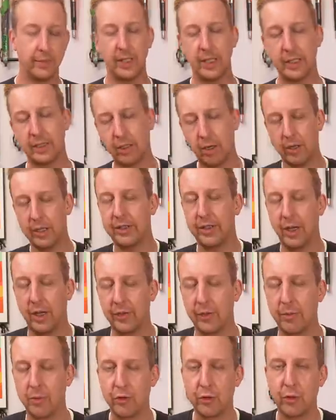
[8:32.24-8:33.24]
it kind of
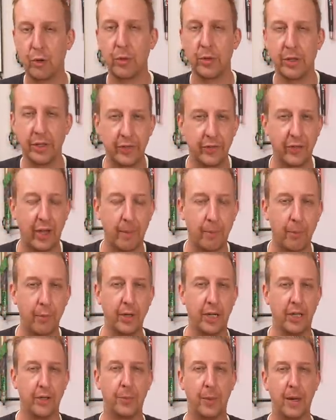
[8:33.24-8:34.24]
does. I'm not sure what the exact
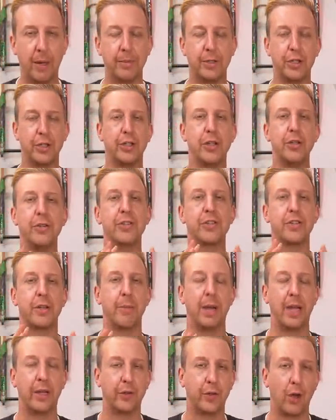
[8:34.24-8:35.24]
point is, but let me just use
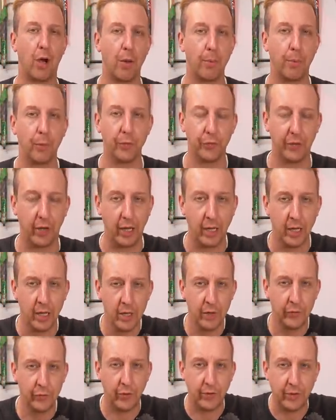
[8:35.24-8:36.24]
some examples here.
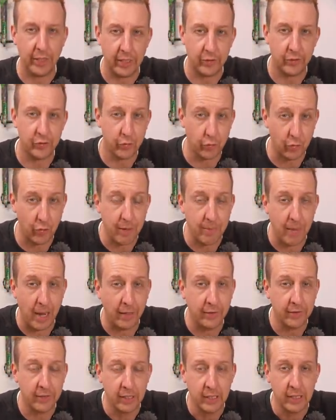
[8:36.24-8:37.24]
So at the extreme
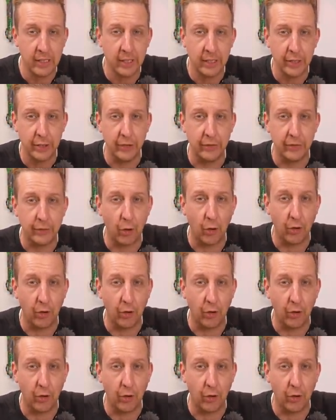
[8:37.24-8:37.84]
end, you've